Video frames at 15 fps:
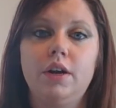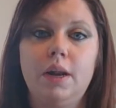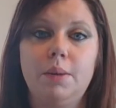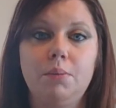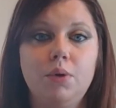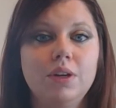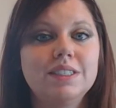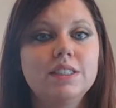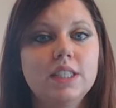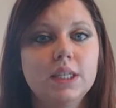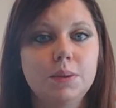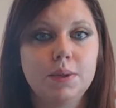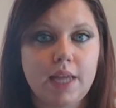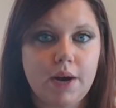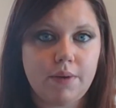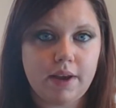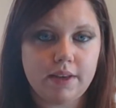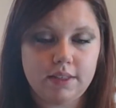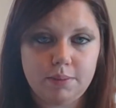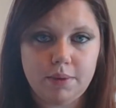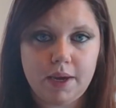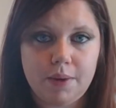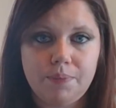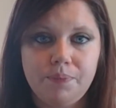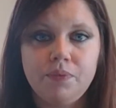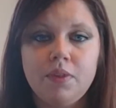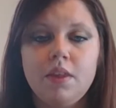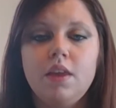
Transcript: and I'm going to stick with that recipe.